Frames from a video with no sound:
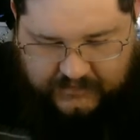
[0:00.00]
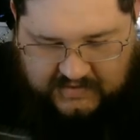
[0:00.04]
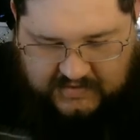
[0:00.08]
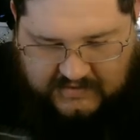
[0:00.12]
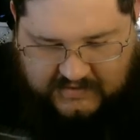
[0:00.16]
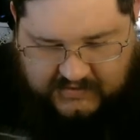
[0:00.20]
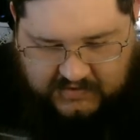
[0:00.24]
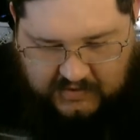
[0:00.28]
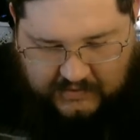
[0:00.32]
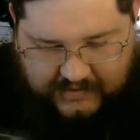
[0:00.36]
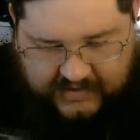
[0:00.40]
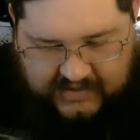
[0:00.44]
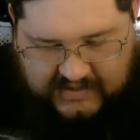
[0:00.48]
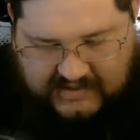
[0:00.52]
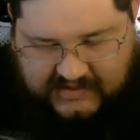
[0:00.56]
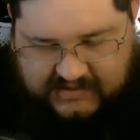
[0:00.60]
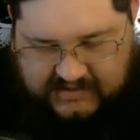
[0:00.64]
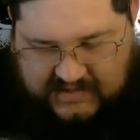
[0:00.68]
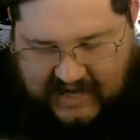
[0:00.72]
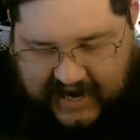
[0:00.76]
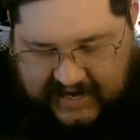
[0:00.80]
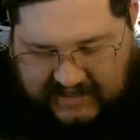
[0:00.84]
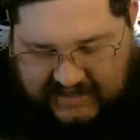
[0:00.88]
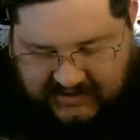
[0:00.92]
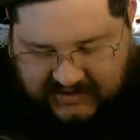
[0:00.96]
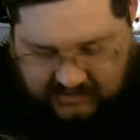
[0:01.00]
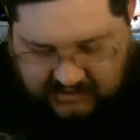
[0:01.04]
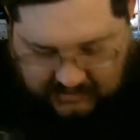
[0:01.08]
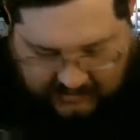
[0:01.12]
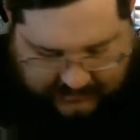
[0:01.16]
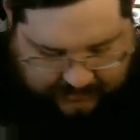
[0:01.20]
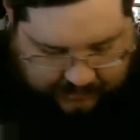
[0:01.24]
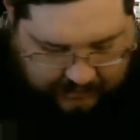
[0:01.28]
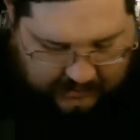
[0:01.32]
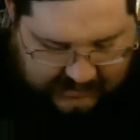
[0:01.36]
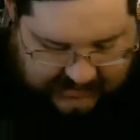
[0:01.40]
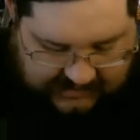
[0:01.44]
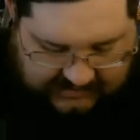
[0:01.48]
So this actually
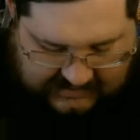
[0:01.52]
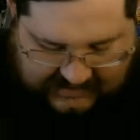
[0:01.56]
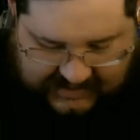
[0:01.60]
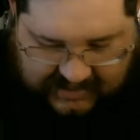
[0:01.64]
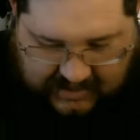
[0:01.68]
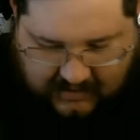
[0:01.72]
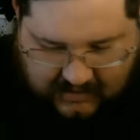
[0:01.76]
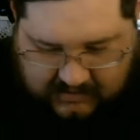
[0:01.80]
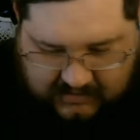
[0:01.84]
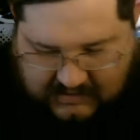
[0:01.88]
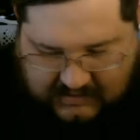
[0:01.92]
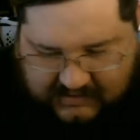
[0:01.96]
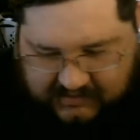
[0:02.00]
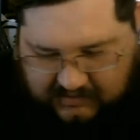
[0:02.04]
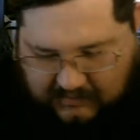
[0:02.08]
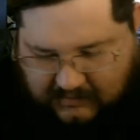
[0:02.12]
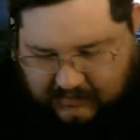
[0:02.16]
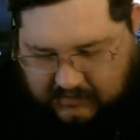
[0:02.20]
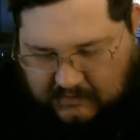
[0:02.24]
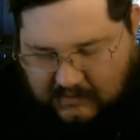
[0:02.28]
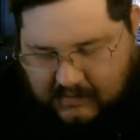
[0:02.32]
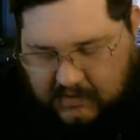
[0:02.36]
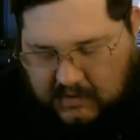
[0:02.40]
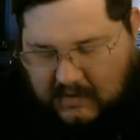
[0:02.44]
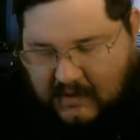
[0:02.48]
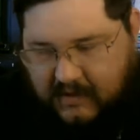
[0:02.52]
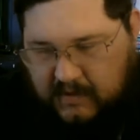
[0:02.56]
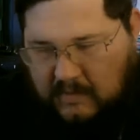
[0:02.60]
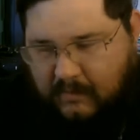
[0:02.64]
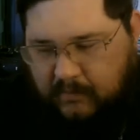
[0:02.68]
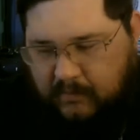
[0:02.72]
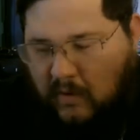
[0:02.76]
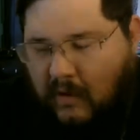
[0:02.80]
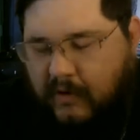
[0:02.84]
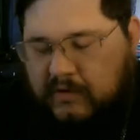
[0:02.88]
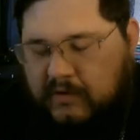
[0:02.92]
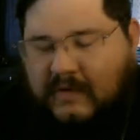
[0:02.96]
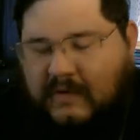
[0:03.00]
points out to
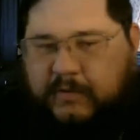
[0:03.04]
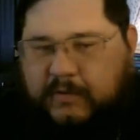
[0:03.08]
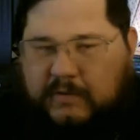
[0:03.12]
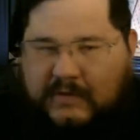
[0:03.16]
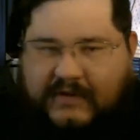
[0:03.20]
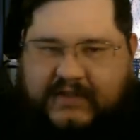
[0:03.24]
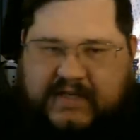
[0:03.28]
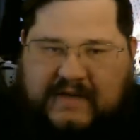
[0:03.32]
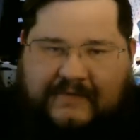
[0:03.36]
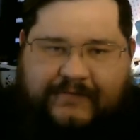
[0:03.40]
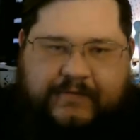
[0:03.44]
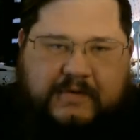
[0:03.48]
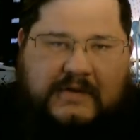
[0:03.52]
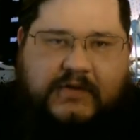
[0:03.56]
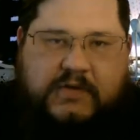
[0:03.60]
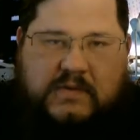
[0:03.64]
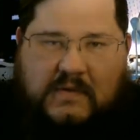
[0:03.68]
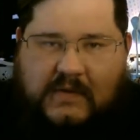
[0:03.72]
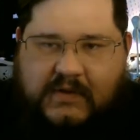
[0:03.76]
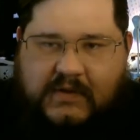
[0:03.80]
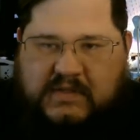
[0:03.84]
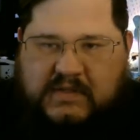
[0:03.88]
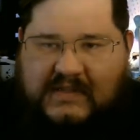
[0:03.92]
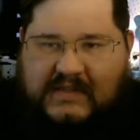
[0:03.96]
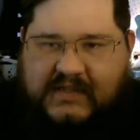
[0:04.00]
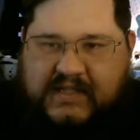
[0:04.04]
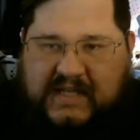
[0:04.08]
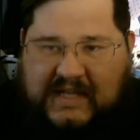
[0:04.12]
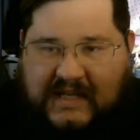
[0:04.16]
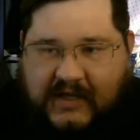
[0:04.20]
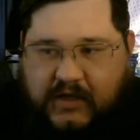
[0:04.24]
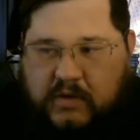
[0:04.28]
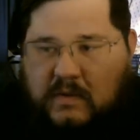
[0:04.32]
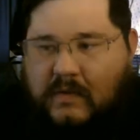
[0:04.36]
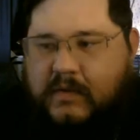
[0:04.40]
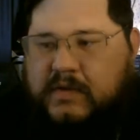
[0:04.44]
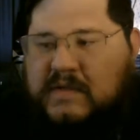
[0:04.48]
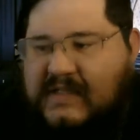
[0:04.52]
multiple different sources. Like,
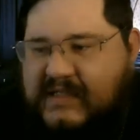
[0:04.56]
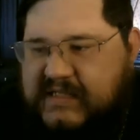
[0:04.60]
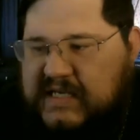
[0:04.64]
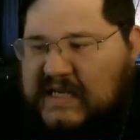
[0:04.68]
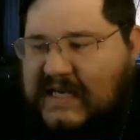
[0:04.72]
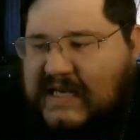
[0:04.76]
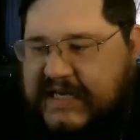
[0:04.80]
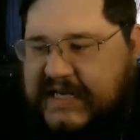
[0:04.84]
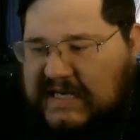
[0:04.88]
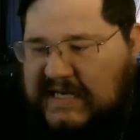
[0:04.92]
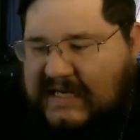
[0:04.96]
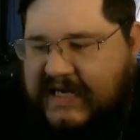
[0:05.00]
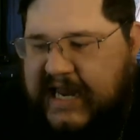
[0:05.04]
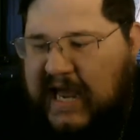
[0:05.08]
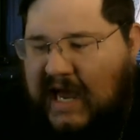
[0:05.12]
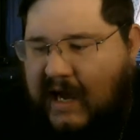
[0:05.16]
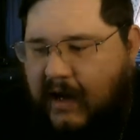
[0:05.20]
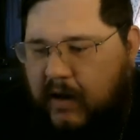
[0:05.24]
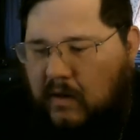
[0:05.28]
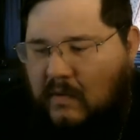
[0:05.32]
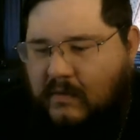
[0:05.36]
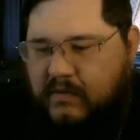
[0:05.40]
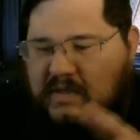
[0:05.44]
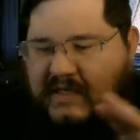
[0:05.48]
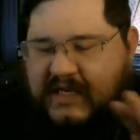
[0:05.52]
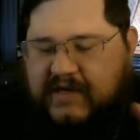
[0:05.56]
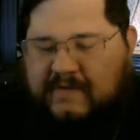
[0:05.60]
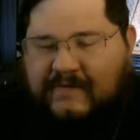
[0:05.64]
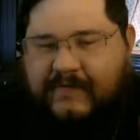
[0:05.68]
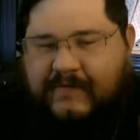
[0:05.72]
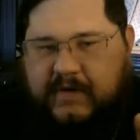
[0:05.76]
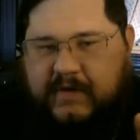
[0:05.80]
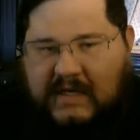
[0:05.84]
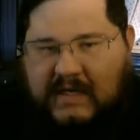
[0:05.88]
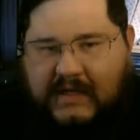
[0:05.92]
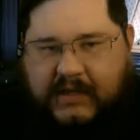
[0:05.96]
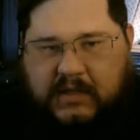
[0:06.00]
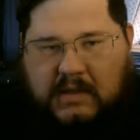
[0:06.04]
you are seeing how
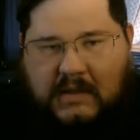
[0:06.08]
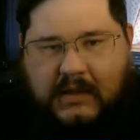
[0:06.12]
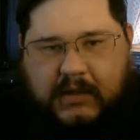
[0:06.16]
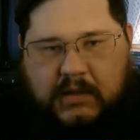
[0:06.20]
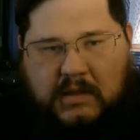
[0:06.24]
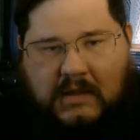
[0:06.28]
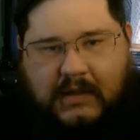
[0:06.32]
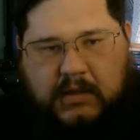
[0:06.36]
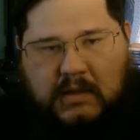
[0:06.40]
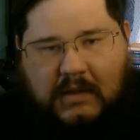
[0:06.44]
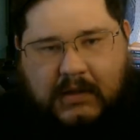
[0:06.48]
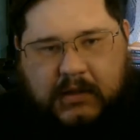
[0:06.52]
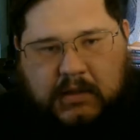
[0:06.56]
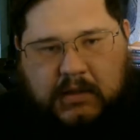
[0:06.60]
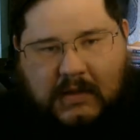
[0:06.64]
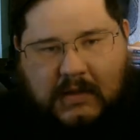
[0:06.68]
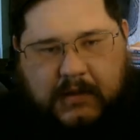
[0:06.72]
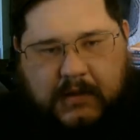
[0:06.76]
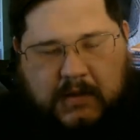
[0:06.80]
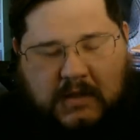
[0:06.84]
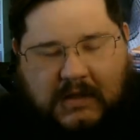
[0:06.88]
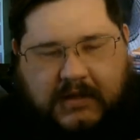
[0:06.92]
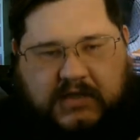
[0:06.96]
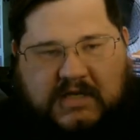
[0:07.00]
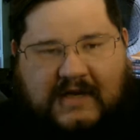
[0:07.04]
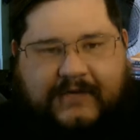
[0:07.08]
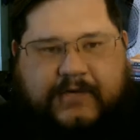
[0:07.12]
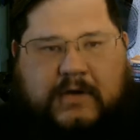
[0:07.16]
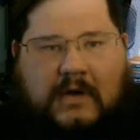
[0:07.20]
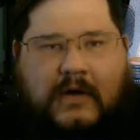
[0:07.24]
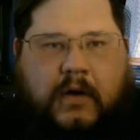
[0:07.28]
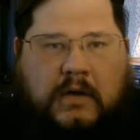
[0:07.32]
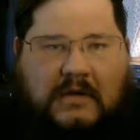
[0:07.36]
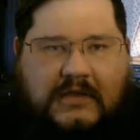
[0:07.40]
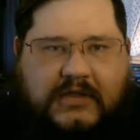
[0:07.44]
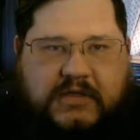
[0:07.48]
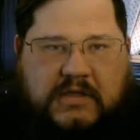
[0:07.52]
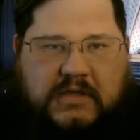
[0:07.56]
different
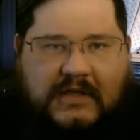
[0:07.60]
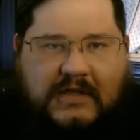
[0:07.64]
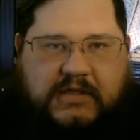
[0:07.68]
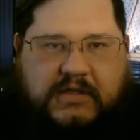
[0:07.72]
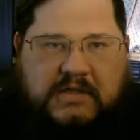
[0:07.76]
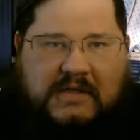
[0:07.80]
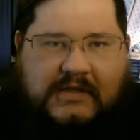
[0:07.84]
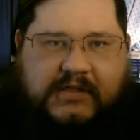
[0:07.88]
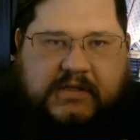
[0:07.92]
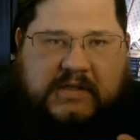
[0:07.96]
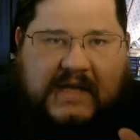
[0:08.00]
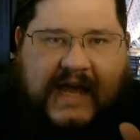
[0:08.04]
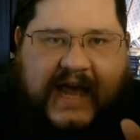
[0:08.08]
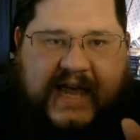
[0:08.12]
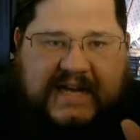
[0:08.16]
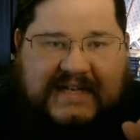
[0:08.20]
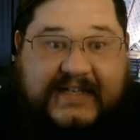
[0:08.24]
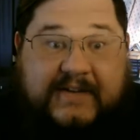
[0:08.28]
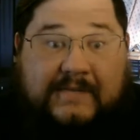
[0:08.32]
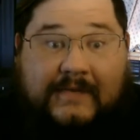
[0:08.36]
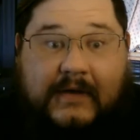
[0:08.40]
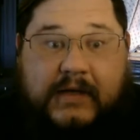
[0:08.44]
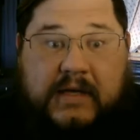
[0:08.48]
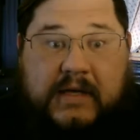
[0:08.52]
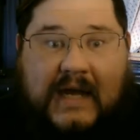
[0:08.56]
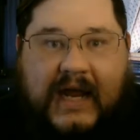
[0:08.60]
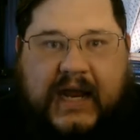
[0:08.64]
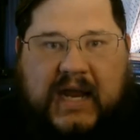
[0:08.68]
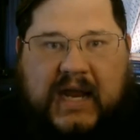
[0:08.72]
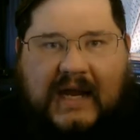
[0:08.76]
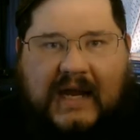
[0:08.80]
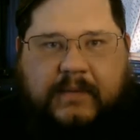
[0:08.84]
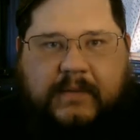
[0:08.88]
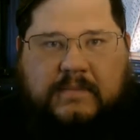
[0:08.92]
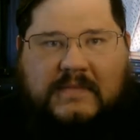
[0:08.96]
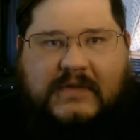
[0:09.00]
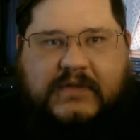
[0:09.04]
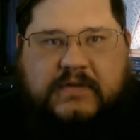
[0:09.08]
cultures had different
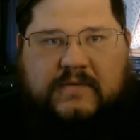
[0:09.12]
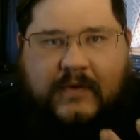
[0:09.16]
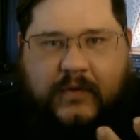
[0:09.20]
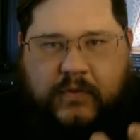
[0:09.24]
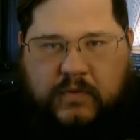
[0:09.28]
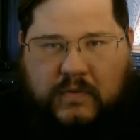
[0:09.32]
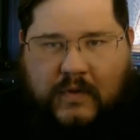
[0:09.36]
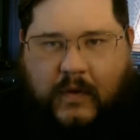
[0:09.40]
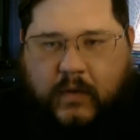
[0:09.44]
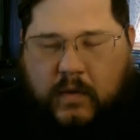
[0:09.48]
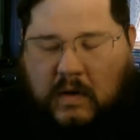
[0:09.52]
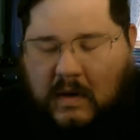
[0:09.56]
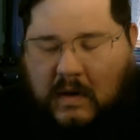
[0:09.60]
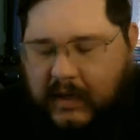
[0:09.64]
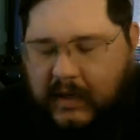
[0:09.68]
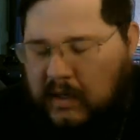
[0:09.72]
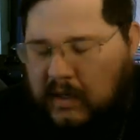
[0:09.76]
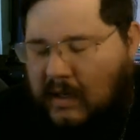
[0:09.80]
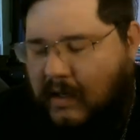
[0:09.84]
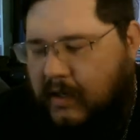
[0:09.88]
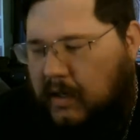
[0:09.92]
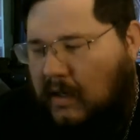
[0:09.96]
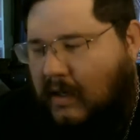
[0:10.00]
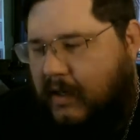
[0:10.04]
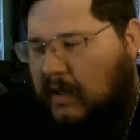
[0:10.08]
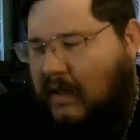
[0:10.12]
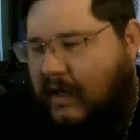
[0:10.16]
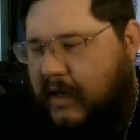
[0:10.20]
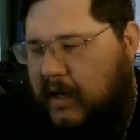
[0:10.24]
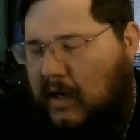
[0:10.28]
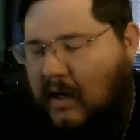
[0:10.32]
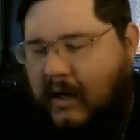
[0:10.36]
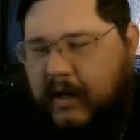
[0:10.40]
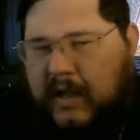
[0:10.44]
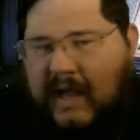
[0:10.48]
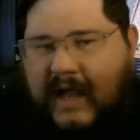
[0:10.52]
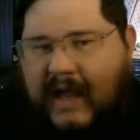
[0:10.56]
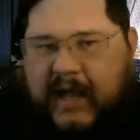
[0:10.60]
names for Thor,
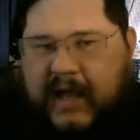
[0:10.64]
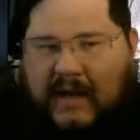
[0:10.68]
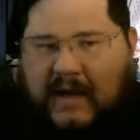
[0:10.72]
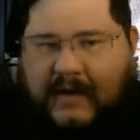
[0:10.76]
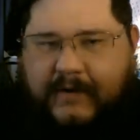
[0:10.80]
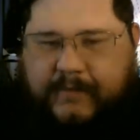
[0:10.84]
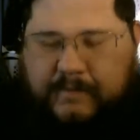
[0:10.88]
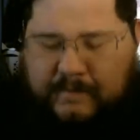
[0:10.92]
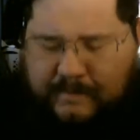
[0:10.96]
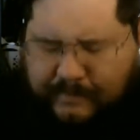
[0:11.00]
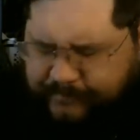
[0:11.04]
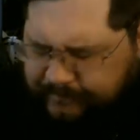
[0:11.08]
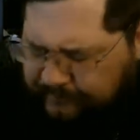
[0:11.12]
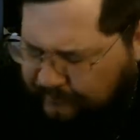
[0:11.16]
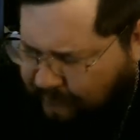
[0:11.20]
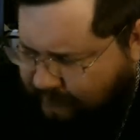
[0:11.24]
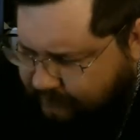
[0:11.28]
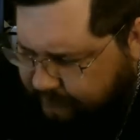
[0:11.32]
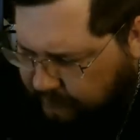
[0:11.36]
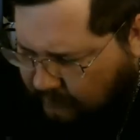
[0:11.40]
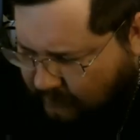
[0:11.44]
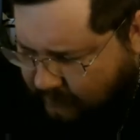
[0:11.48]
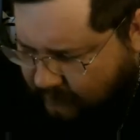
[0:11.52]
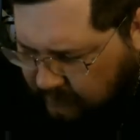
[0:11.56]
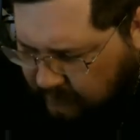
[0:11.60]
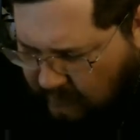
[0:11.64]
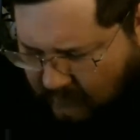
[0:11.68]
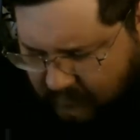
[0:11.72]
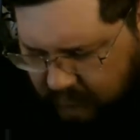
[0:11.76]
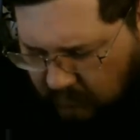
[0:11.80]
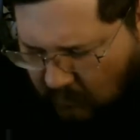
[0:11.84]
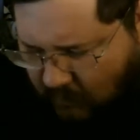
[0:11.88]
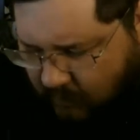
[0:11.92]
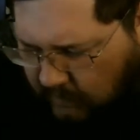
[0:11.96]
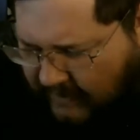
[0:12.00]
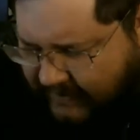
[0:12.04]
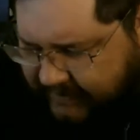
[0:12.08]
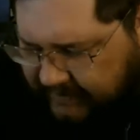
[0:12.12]
and
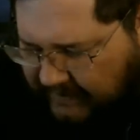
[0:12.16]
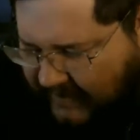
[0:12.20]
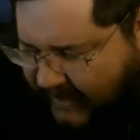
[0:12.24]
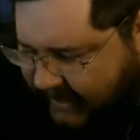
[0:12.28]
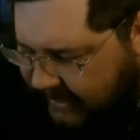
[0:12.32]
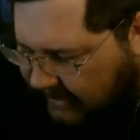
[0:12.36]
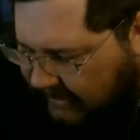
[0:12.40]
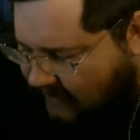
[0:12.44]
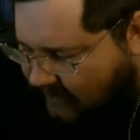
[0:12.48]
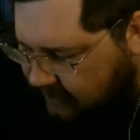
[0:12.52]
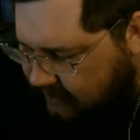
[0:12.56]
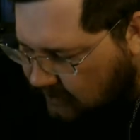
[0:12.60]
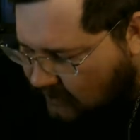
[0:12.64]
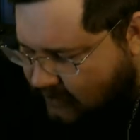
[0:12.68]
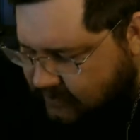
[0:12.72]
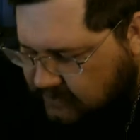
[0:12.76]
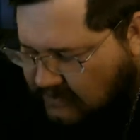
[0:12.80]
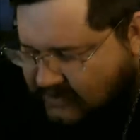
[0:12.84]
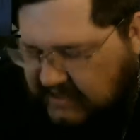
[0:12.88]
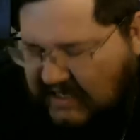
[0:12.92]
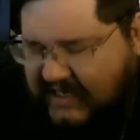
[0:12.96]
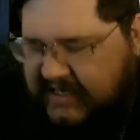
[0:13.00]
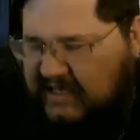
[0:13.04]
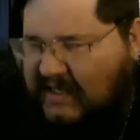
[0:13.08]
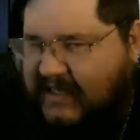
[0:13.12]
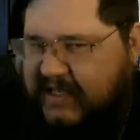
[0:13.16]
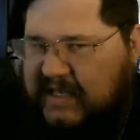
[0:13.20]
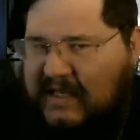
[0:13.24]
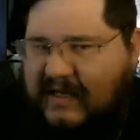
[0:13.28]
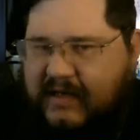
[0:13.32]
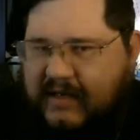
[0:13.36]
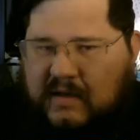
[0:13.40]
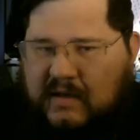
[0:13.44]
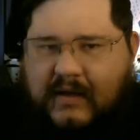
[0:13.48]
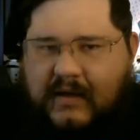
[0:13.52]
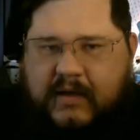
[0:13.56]
with that, you're seeing that